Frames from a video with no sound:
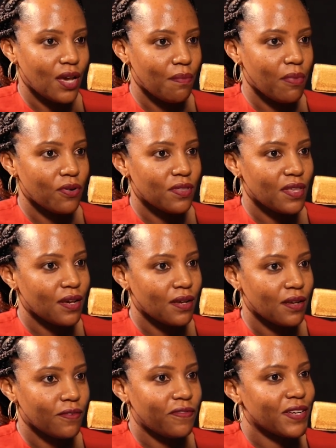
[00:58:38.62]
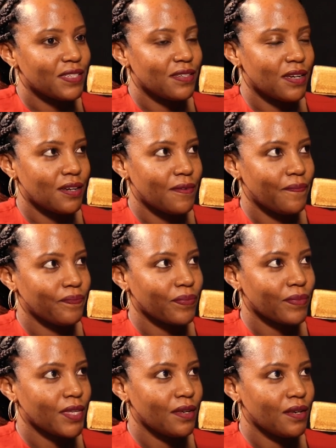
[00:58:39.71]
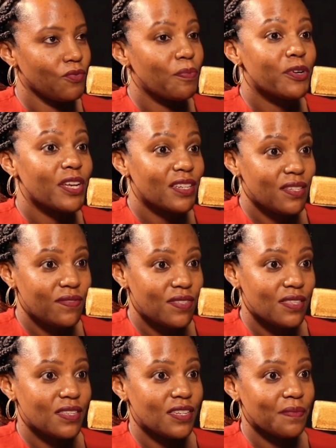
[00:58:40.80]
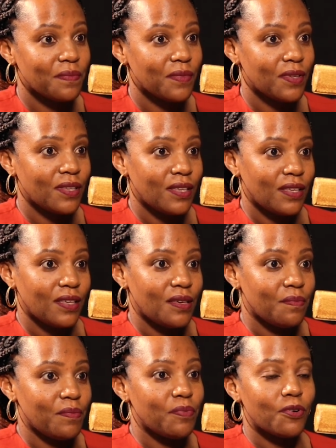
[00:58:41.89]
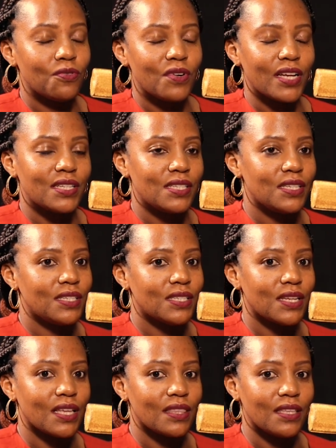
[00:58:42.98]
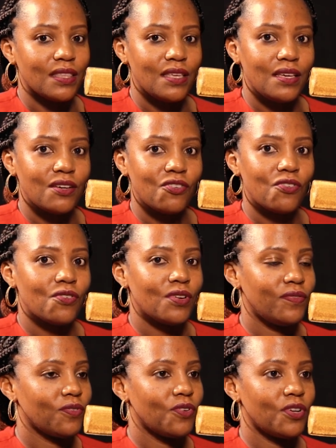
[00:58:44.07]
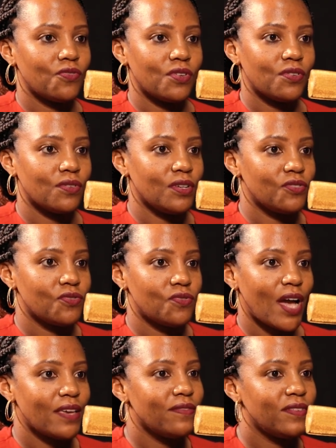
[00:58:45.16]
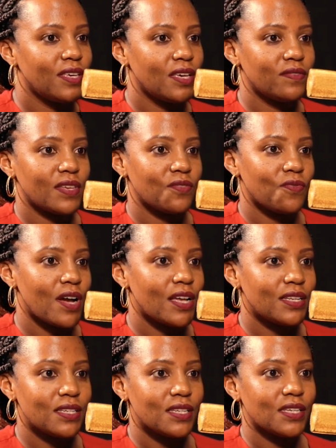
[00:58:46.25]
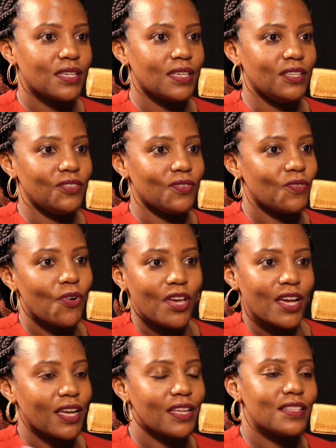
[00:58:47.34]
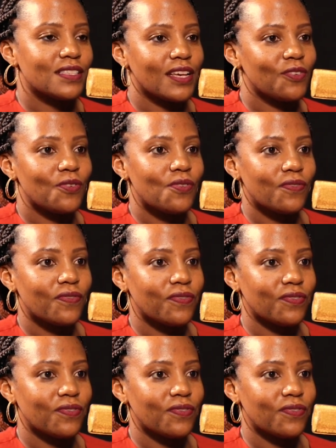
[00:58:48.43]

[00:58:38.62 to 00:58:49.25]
about the reproductive system, people look at it and they think, if you're going into IVFs and what, you're going against the law of...